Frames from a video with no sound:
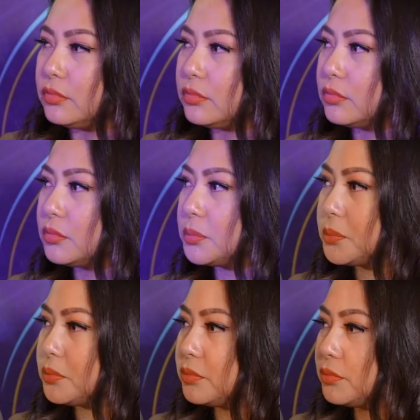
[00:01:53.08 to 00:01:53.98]

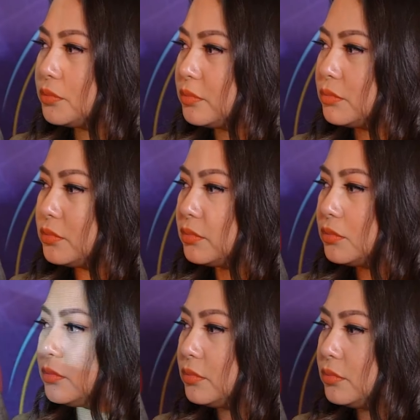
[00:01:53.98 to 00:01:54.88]

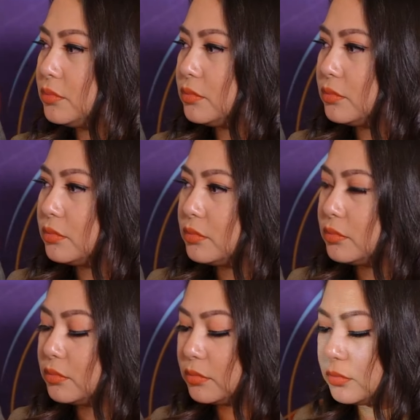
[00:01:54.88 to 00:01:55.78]

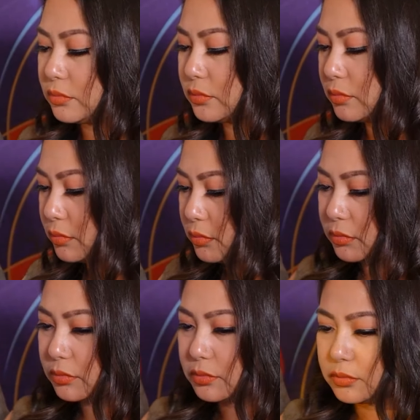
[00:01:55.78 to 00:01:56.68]

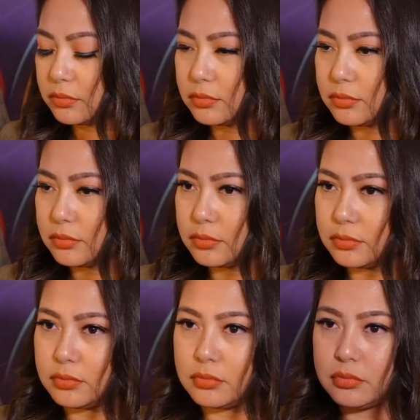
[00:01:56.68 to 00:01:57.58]

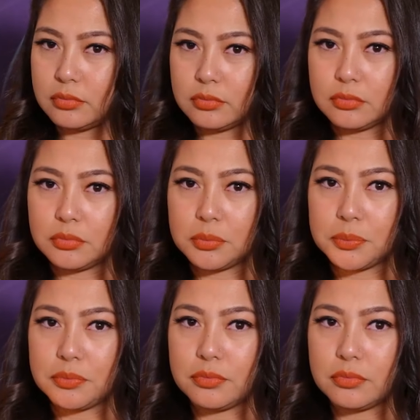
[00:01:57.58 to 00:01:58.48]

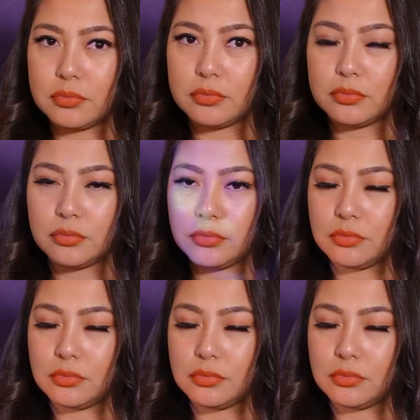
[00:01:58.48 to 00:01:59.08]
The person shown says nothing.